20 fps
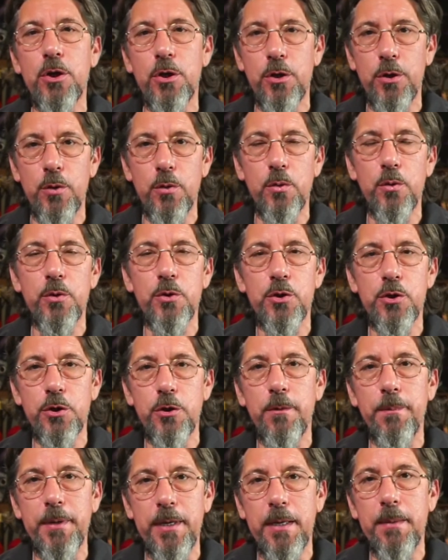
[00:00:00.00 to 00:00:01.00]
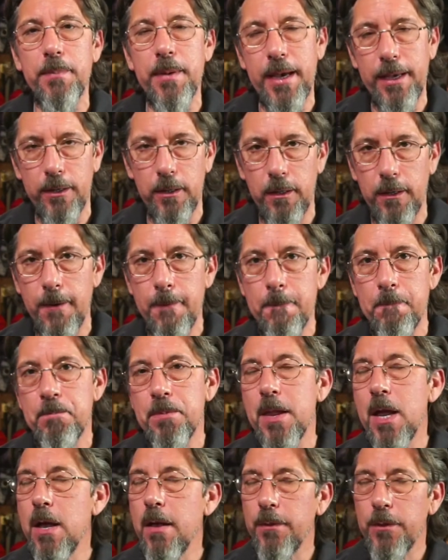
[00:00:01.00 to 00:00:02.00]
you to be better.
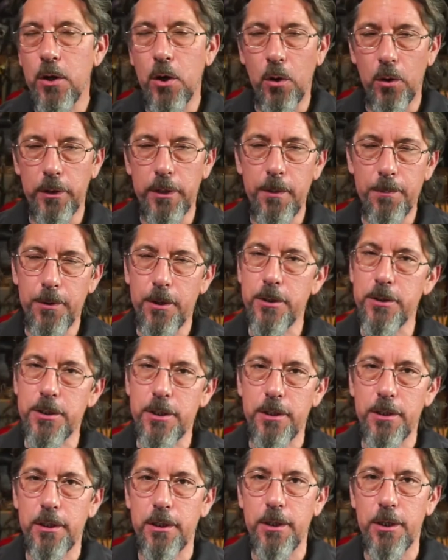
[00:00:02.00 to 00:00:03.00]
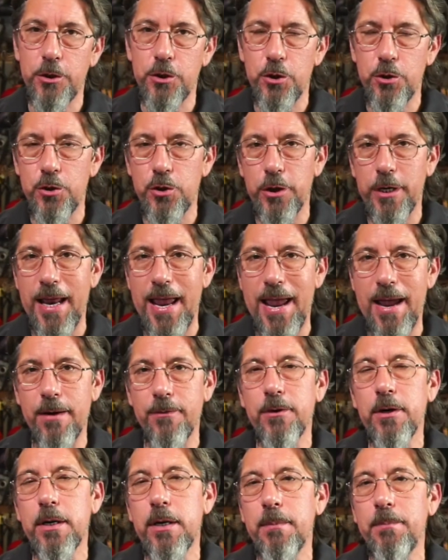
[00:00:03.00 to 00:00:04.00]
The only person that you should
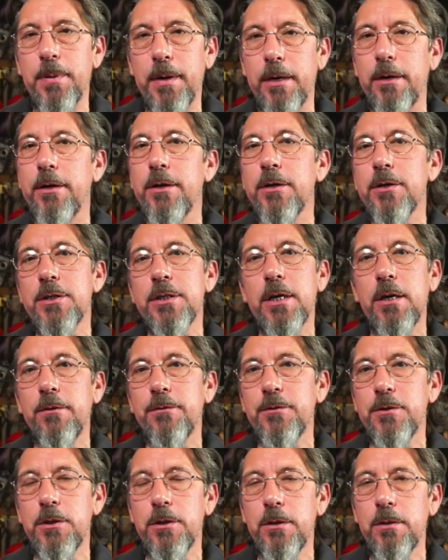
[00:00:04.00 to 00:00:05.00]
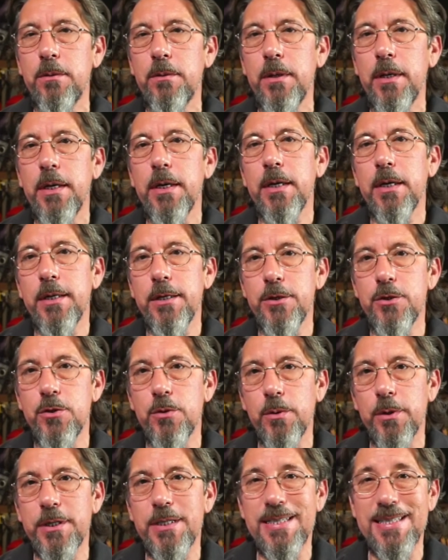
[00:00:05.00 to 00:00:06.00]
ever compare yourself to is
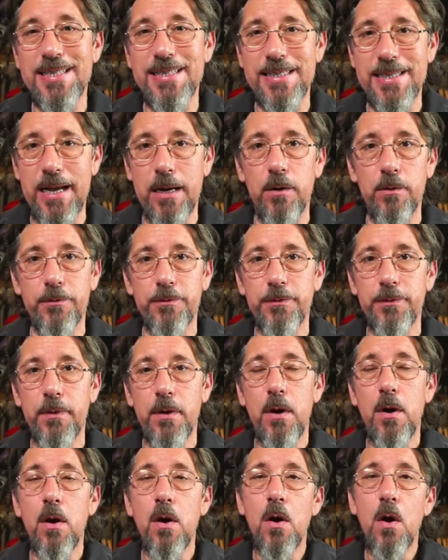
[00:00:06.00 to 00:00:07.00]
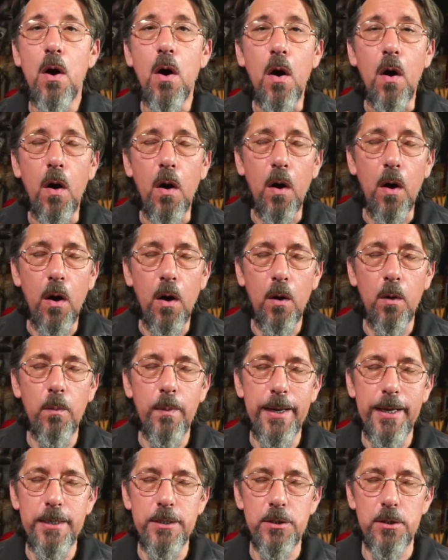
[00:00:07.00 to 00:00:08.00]
yourself.
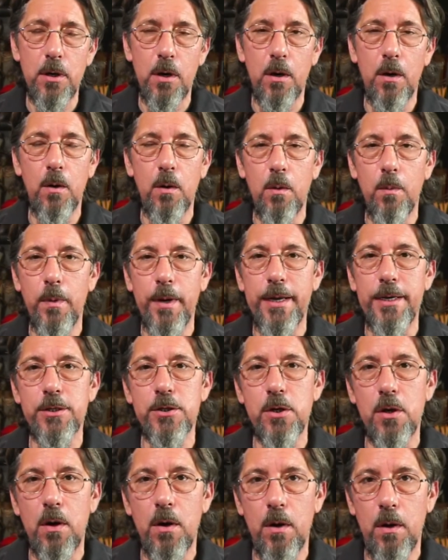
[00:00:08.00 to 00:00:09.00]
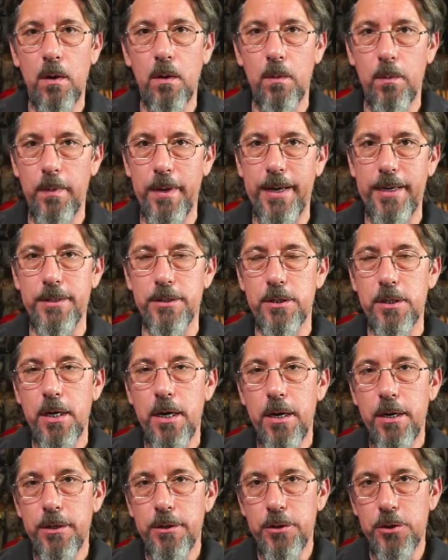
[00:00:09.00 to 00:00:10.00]
Always, always, always
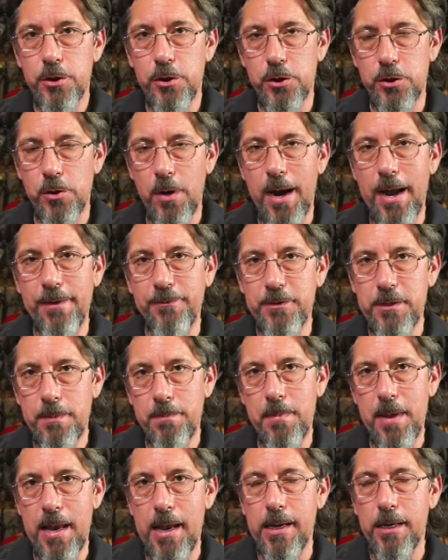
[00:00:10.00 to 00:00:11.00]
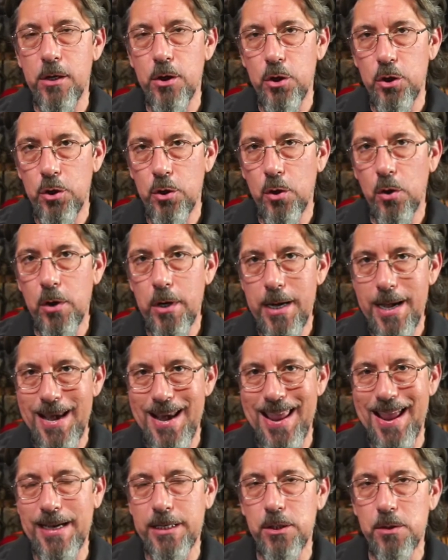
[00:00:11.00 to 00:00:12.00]
strive to make your
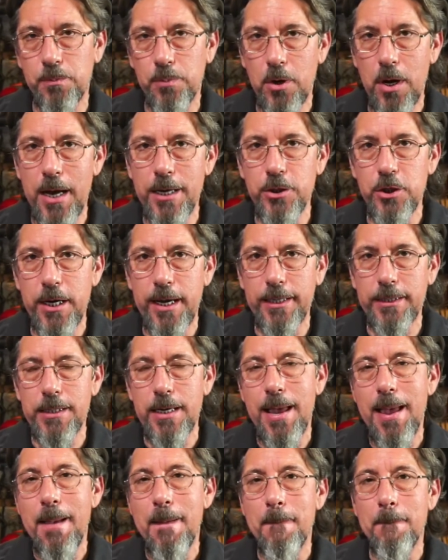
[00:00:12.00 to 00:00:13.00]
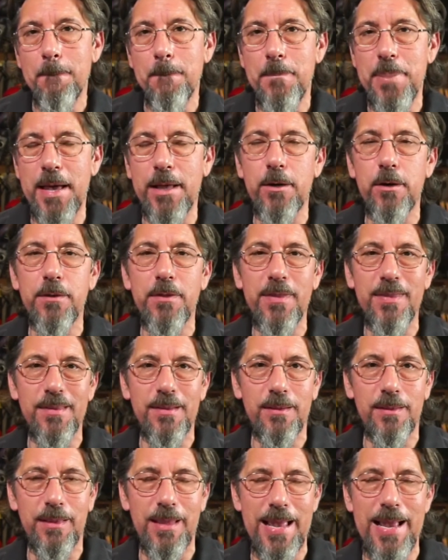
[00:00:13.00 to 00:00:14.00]
next project better than
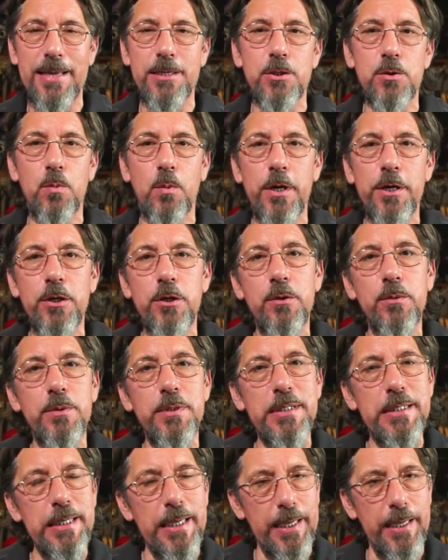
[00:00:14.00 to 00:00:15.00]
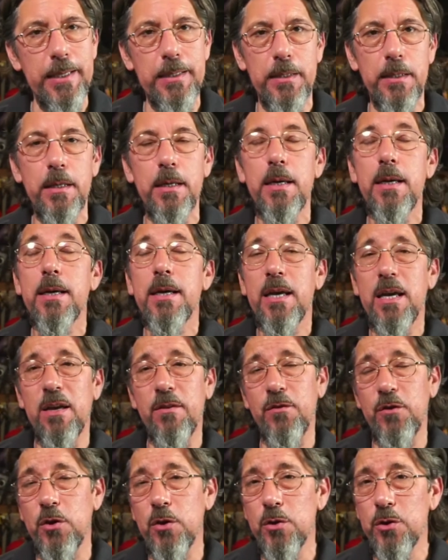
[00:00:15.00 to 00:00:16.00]
the last one you did.
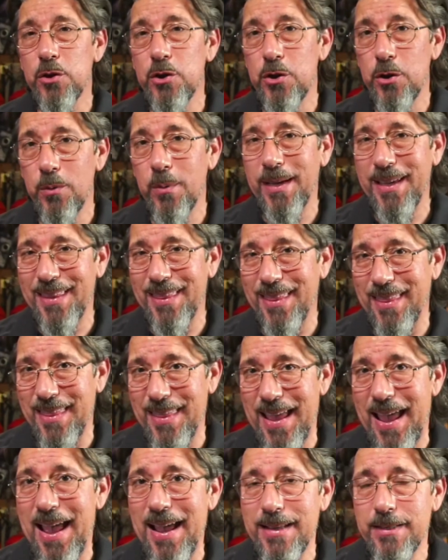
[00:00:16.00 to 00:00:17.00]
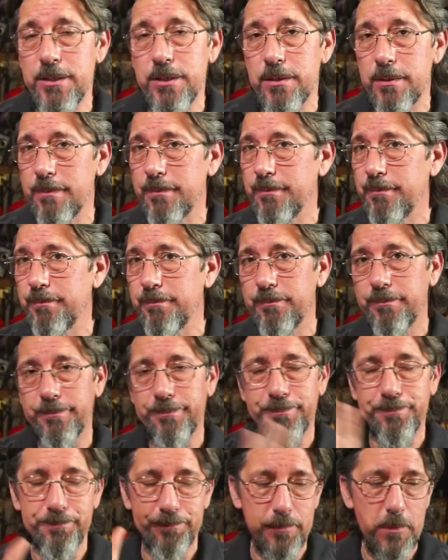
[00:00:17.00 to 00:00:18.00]
If you're doing that,
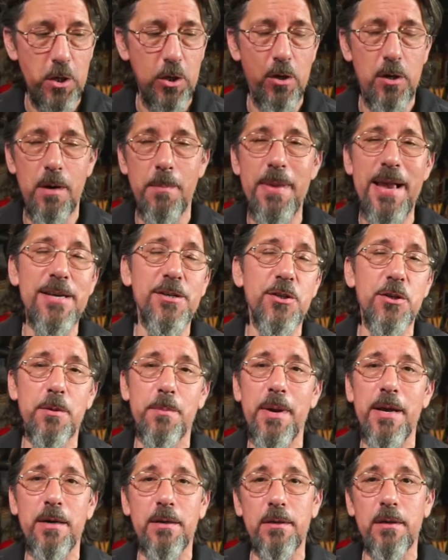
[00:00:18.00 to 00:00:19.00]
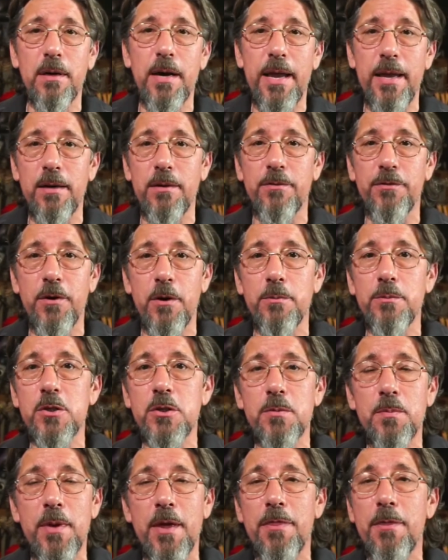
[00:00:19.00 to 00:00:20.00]
you're a master maker and a
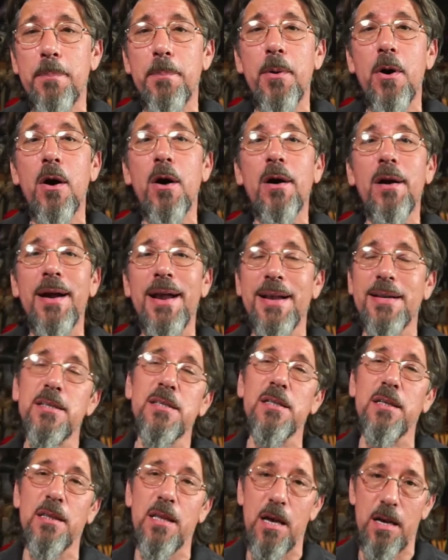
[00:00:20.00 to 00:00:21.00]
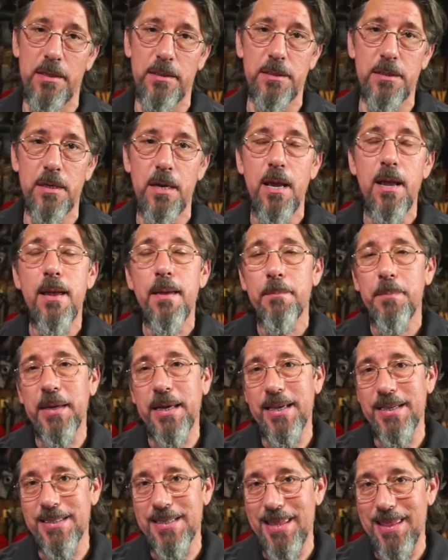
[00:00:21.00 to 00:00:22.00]
foamsmith par excellence,
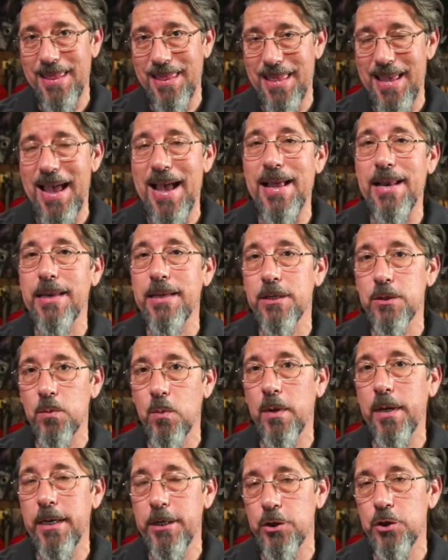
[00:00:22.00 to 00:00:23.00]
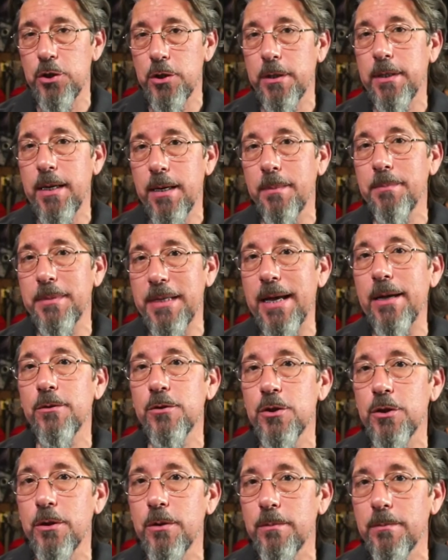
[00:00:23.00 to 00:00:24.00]
because that is what it should come
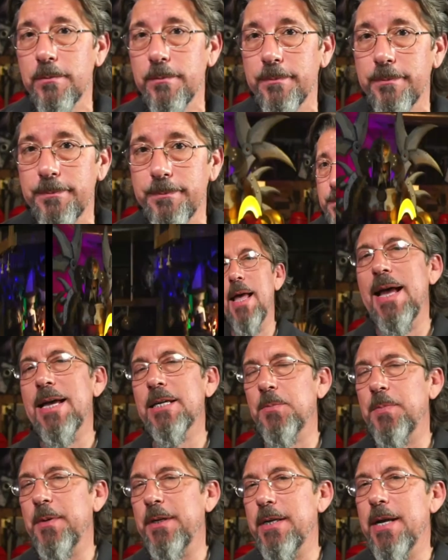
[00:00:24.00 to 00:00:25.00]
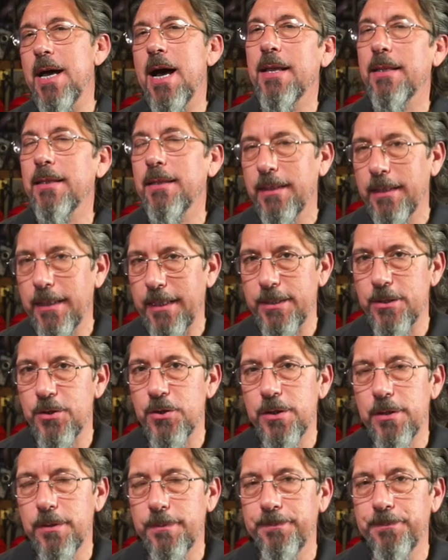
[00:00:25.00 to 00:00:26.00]
down to. And last but not
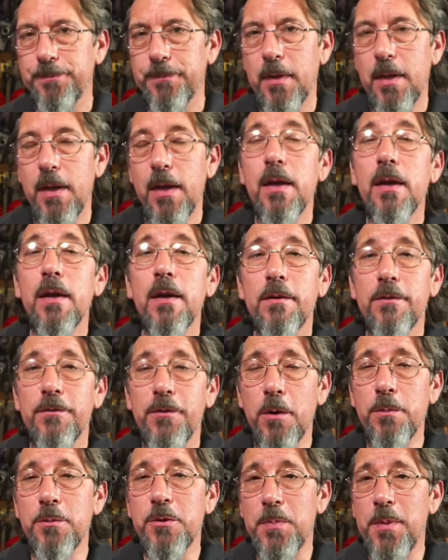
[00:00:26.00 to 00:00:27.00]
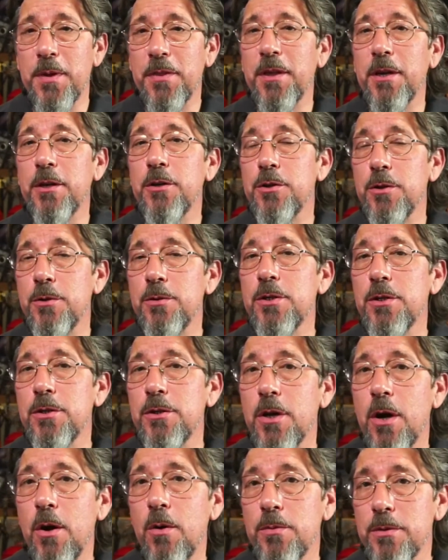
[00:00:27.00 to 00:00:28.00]
least, foamsmithing do's
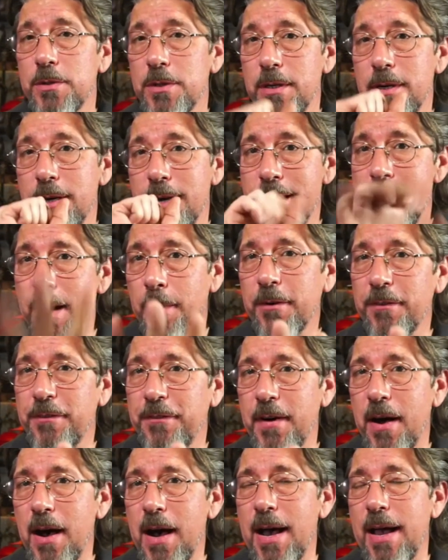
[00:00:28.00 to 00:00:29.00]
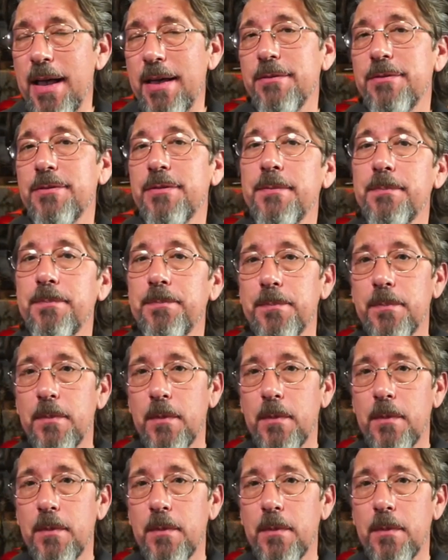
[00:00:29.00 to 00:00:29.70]
and don't number 5.